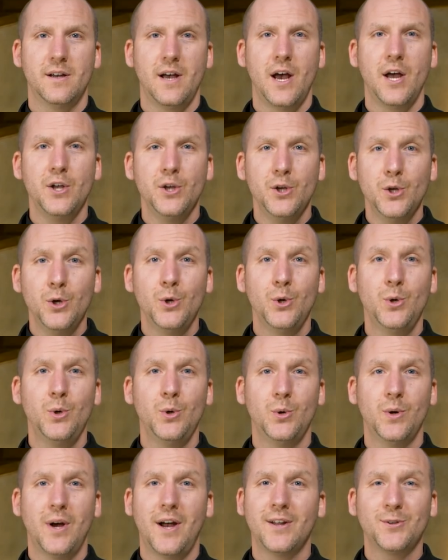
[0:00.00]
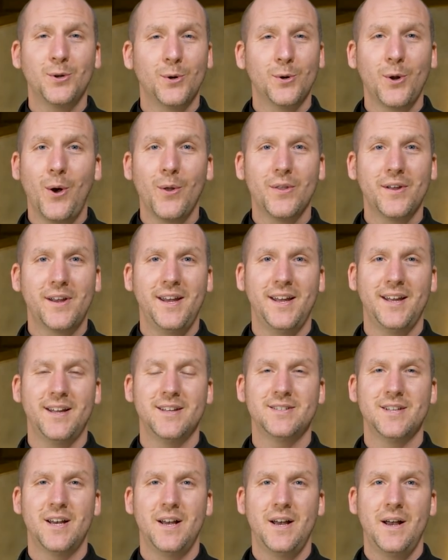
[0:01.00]
I told all the
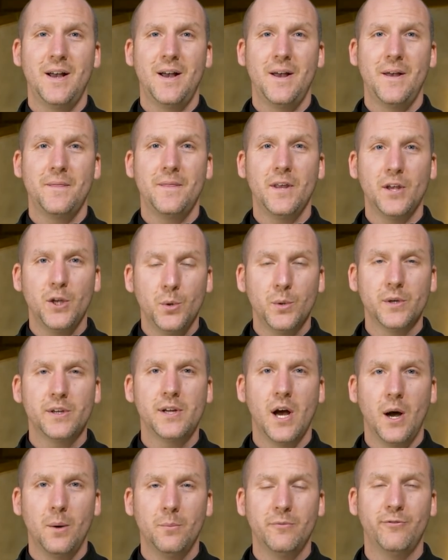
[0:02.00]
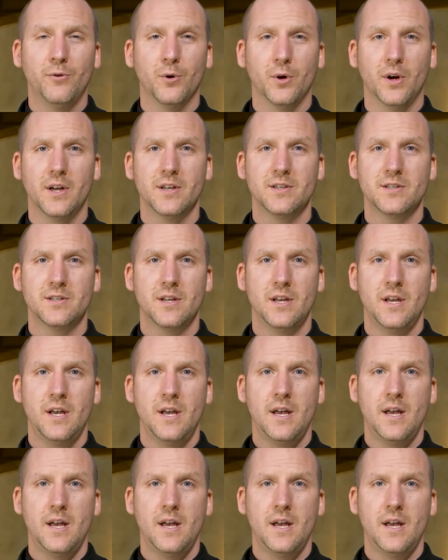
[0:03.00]
kids that you would come for us."